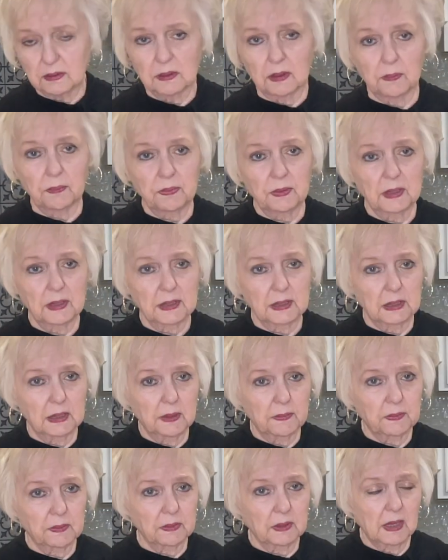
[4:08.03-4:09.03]
I'll plug it
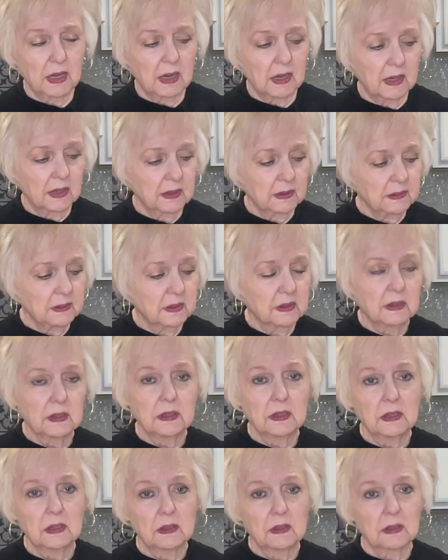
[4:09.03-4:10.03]
up on high,
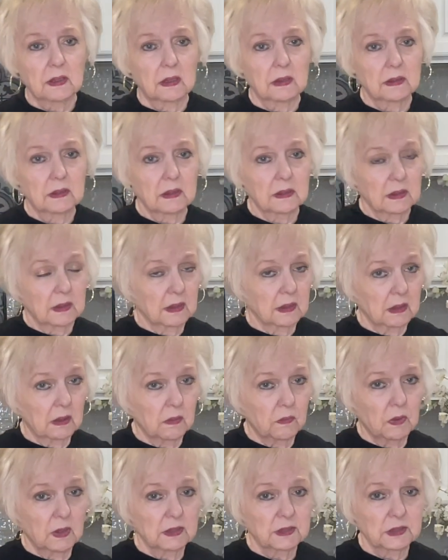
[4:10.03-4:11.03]
and I'll
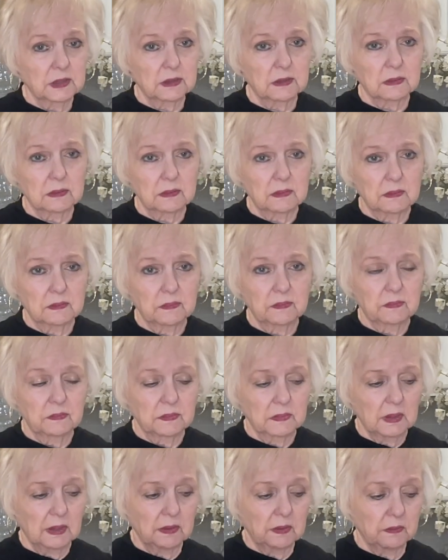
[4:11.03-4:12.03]
watch it,
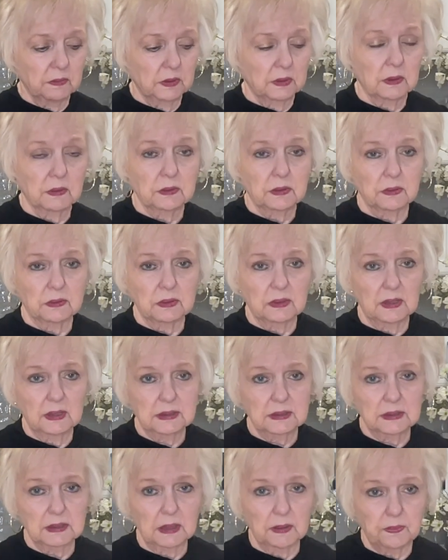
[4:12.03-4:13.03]
and then we'll go to the next
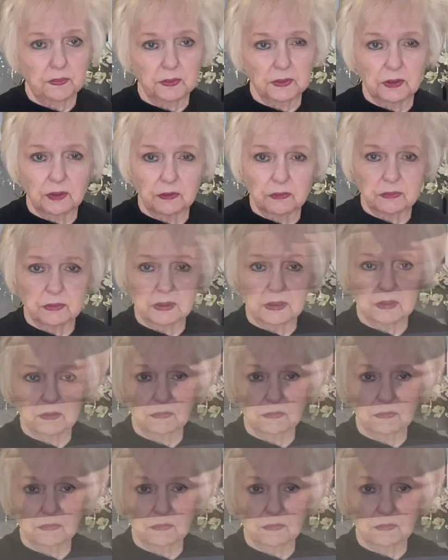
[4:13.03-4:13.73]
step when they're really,